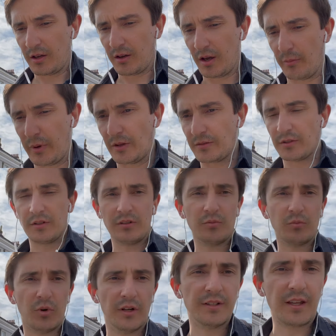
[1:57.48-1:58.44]
be able to do
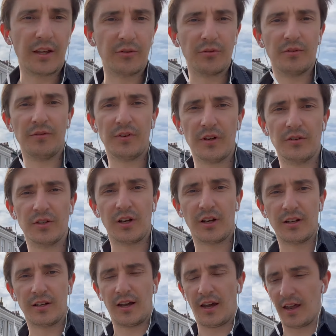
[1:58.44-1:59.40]
some work together in the future.
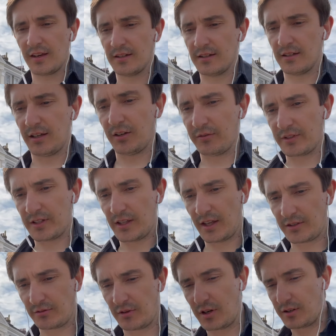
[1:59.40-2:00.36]
And obviously
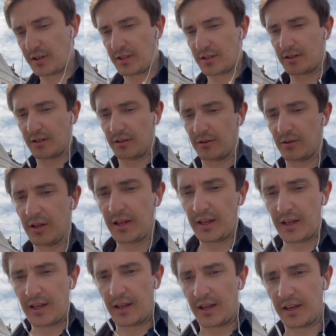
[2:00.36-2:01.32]
that's grown into
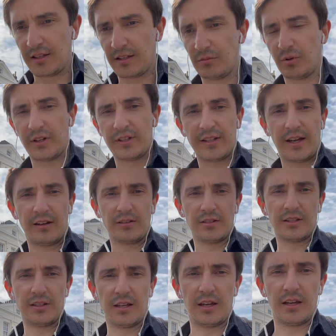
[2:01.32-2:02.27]
what is now is
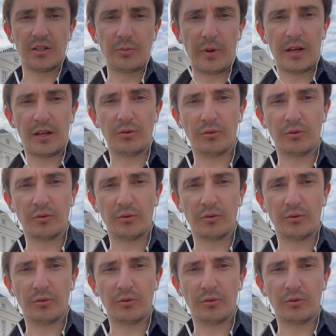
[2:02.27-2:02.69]
KHP and all